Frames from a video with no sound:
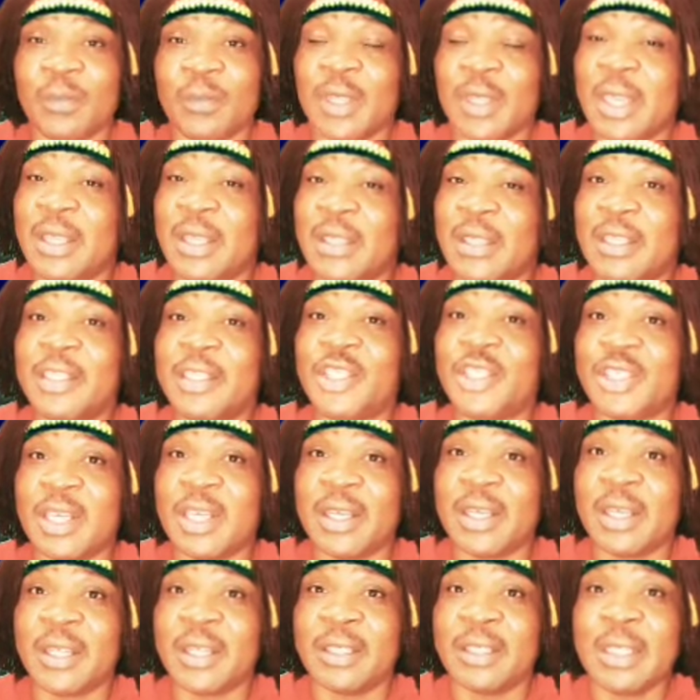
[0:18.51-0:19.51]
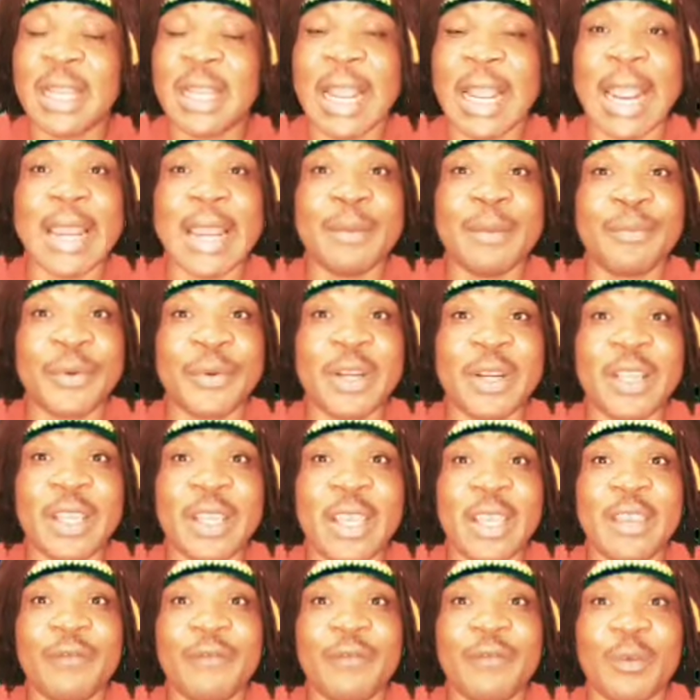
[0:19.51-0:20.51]
In this channel, I bring
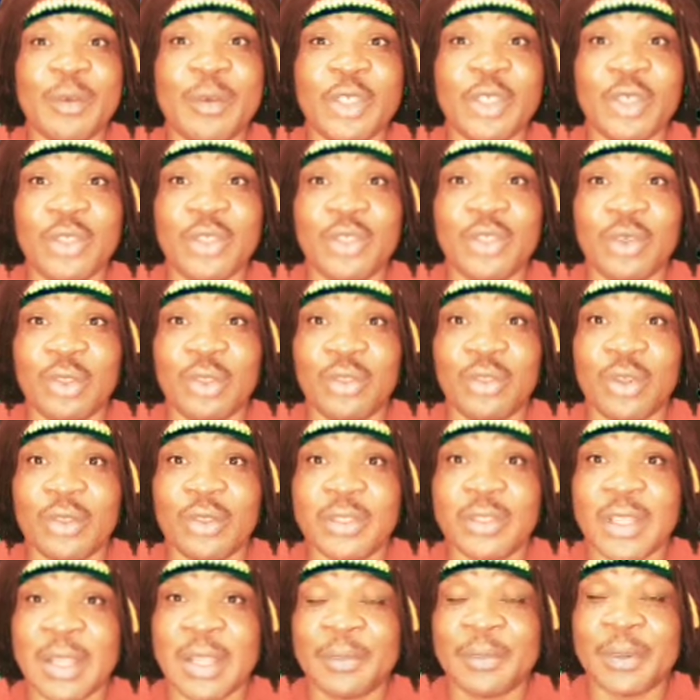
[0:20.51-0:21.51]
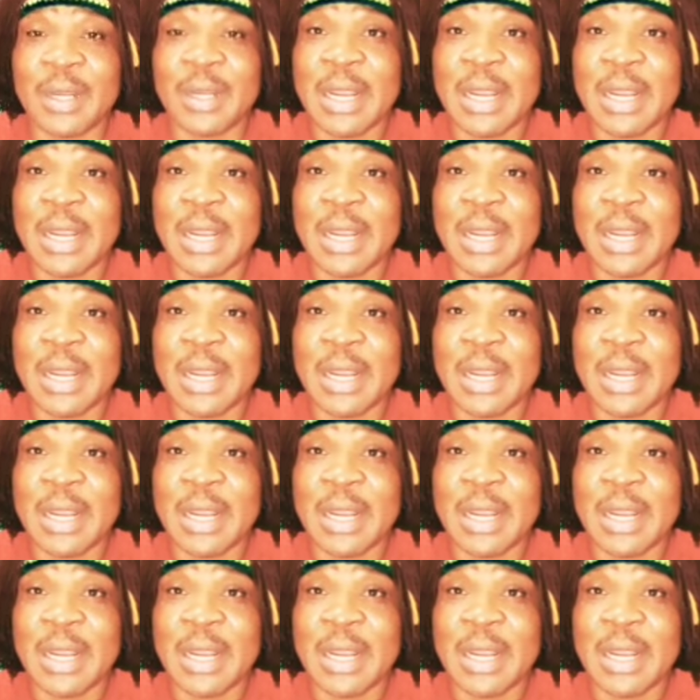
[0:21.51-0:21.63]
information to your doorstep.